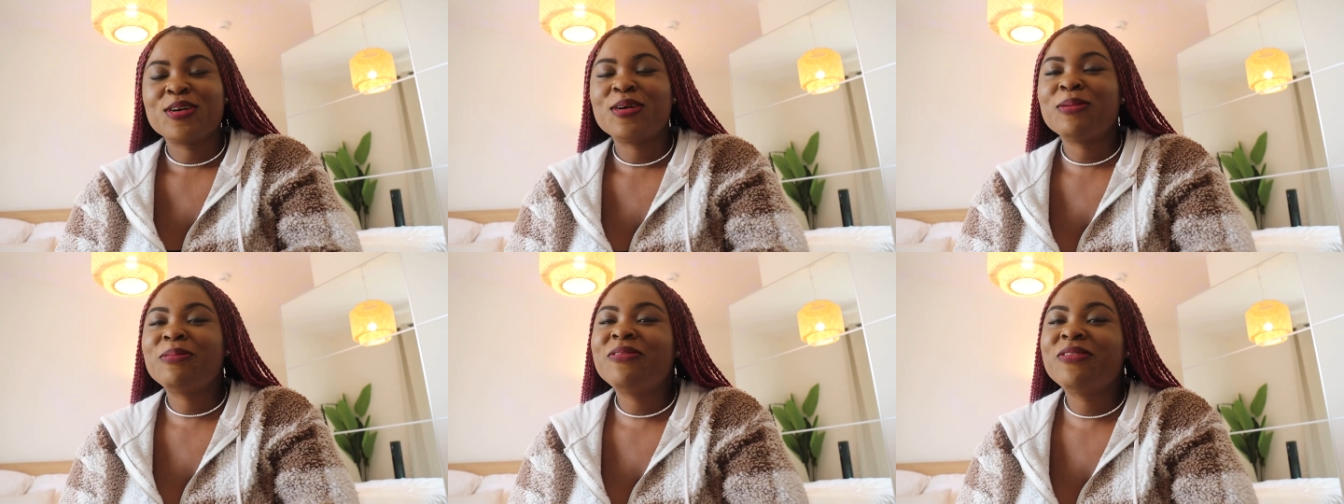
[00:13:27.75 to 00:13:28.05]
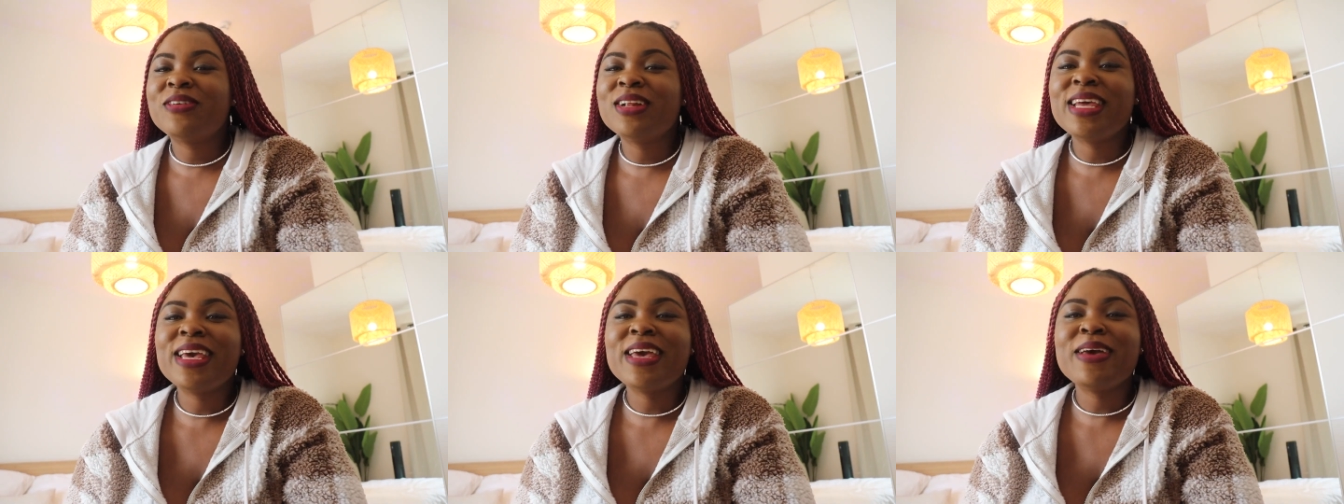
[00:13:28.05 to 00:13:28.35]

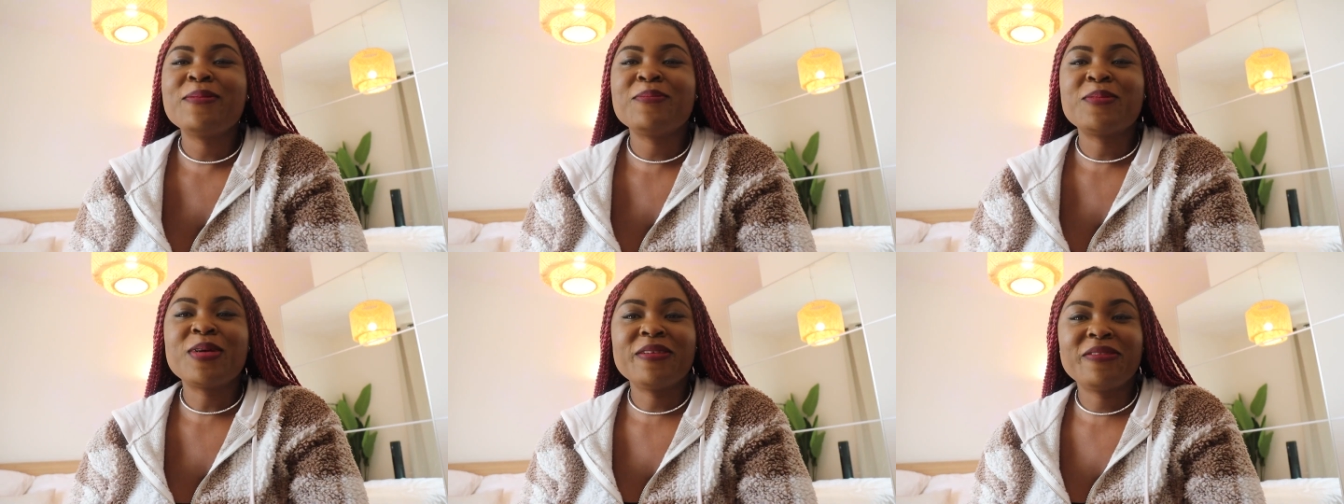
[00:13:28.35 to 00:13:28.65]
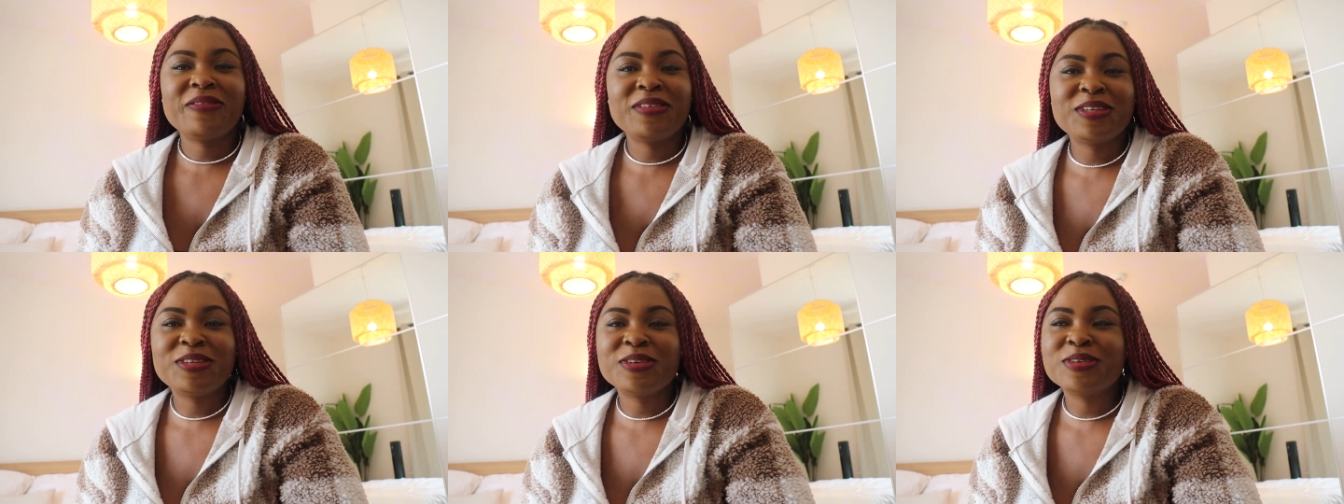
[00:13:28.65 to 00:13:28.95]
Hopefully more
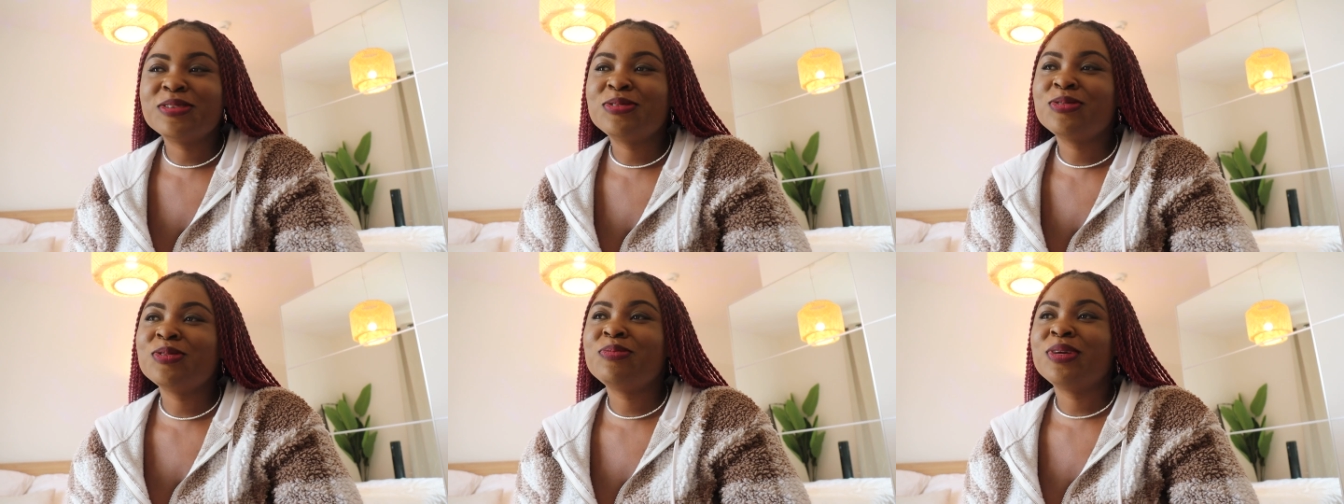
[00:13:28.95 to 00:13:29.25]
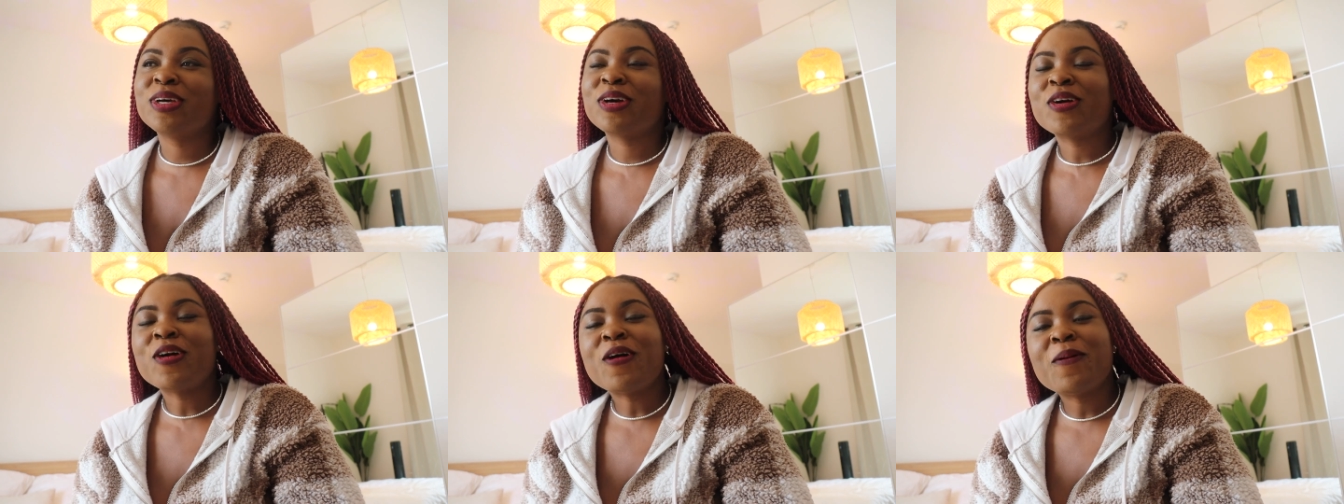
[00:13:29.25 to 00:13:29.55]
videos will
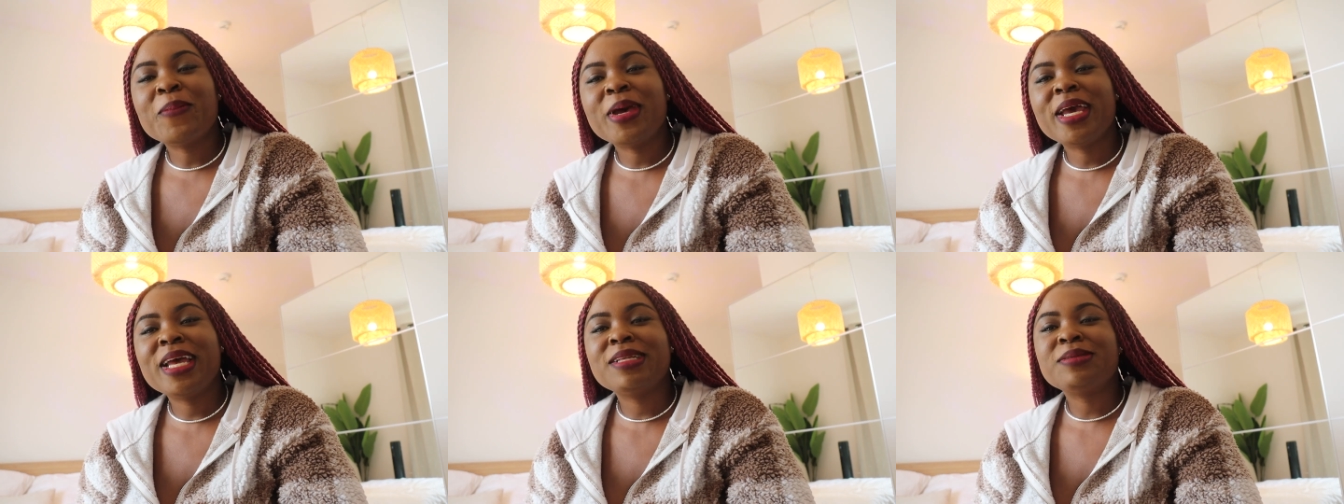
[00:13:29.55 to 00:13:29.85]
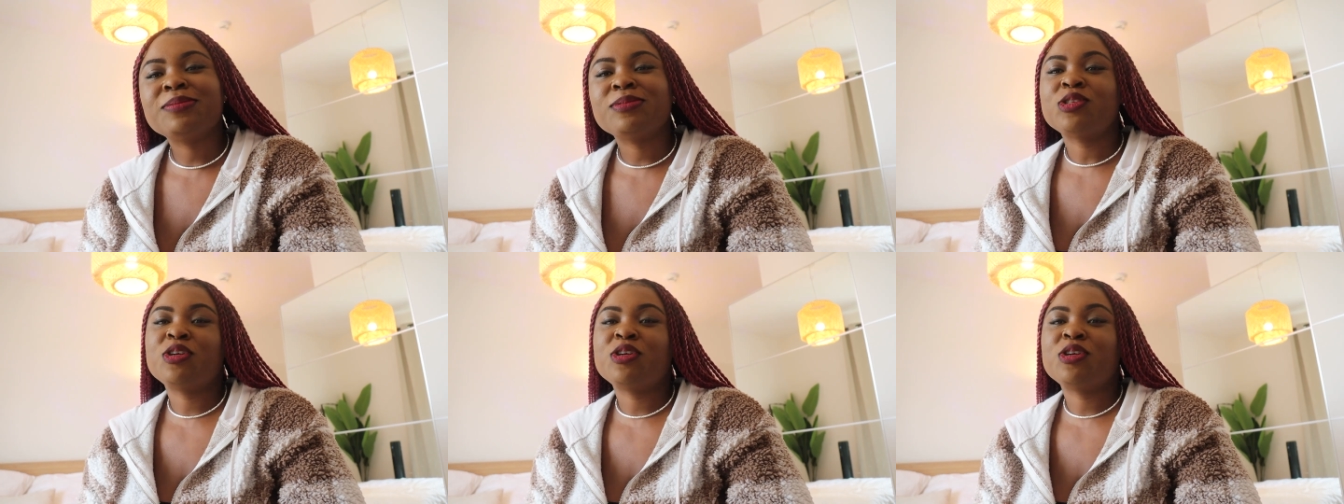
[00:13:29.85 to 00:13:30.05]
be coming,